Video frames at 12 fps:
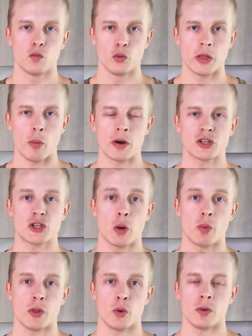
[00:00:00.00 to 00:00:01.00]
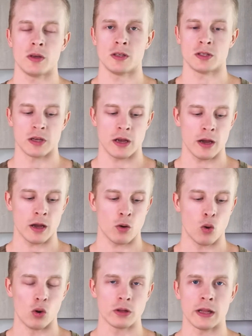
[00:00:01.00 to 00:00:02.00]
food I want to share with you is uh,
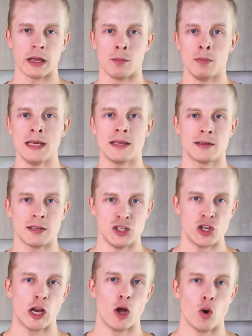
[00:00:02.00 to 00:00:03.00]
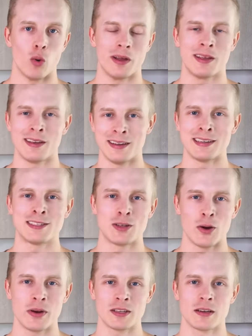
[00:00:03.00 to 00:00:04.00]
called like meat jello in
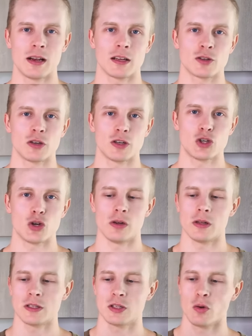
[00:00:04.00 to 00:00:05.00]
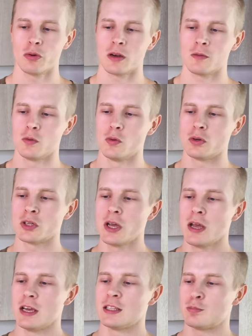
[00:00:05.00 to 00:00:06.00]
Estonia. It's like a traditional Estonian food.
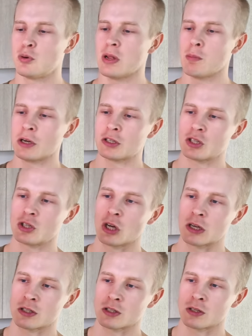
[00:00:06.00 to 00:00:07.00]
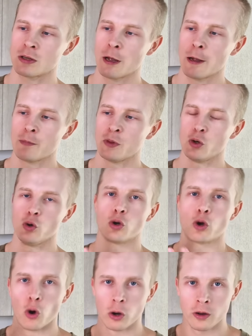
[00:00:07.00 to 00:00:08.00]
It's pretty much just you
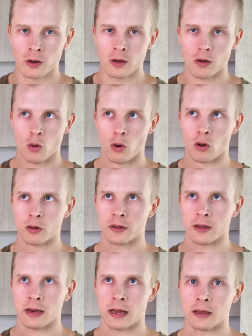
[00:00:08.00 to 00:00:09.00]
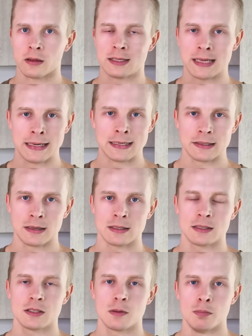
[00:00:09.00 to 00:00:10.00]
cook all the like
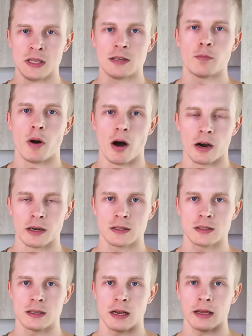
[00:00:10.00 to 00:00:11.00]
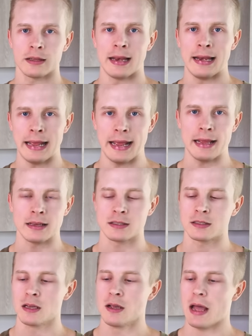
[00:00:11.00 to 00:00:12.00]
tenderness meat parts, like the
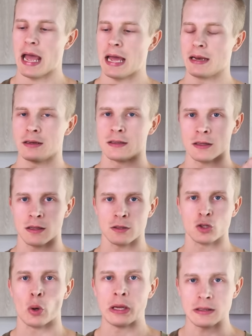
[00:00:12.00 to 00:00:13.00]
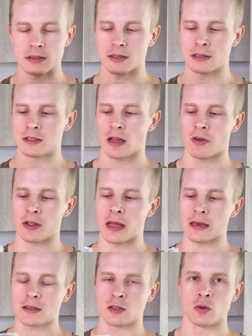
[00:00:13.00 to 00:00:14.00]
legs and uh, the joints and stuff like
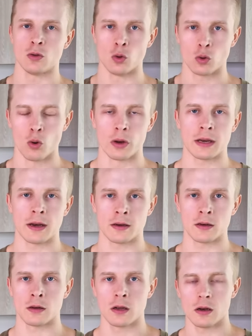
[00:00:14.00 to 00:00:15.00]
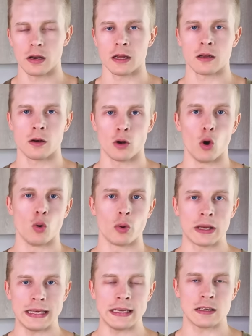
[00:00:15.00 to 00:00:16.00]
that. You cook it in like low
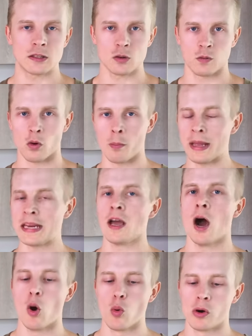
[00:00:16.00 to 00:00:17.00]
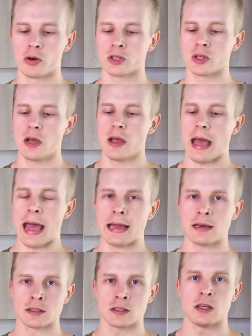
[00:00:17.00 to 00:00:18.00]
heat for many hours
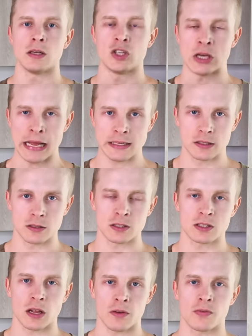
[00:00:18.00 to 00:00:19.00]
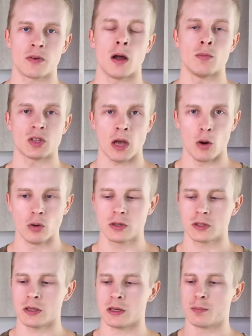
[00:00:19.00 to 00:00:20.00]
and the gelatinous stuff comes
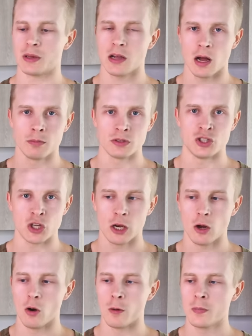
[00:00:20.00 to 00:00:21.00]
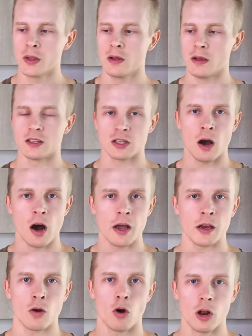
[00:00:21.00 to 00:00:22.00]
out. It becomes jello. It's high
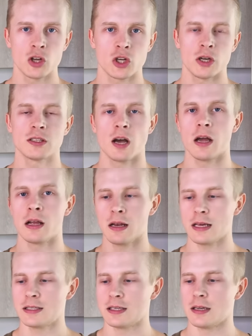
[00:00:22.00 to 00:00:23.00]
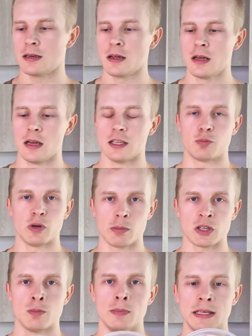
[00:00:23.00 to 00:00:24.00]
in collagen, it's high in glycine. It's pretty
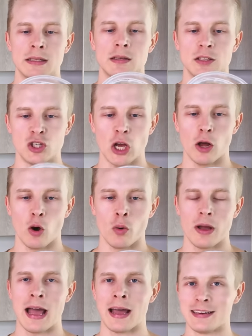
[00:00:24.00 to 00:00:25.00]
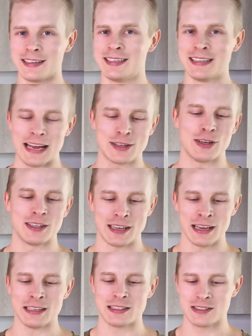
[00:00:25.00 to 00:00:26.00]
much meat jello, and it actually
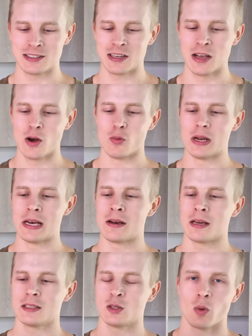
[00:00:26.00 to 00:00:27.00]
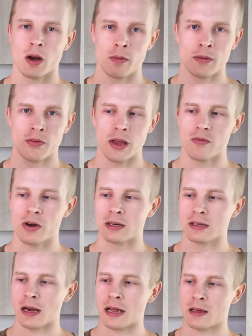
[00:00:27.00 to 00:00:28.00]
tastes really nice. It's one of my
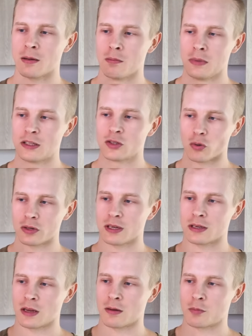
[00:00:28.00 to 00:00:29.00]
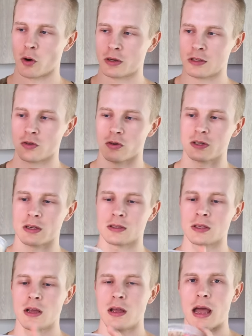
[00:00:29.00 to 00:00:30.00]
favorite like meat sources and protein
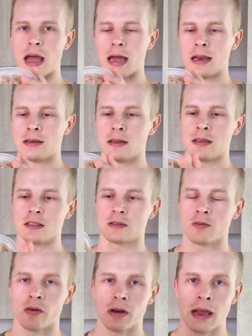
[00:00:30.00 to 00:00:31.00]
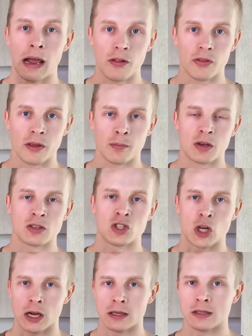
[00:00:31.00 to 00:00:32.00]
sources, and it's very healthy because
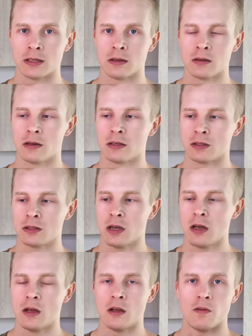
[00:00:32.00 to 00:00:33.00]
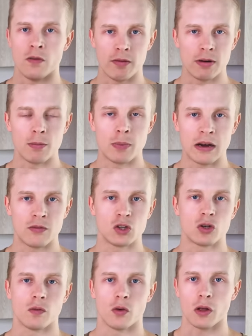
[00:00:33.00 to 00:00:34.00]
gelatin. It's very
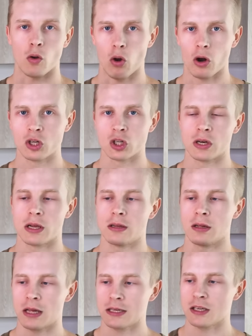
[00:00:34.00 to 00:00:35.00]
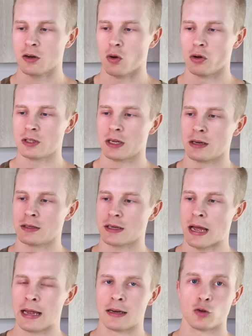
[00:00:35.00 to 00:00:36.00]
beneficial for the collagen and the glycine content
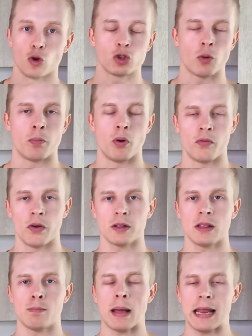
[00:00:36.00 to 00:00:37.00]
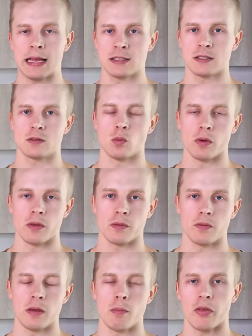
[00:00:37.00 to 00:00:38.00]
and is also perfectly balanced
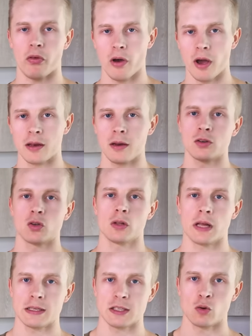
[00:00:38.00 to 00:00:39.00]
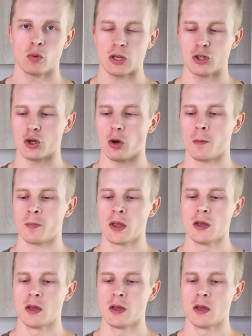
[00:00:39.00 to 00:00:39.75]
with the methionine into glycine ratio.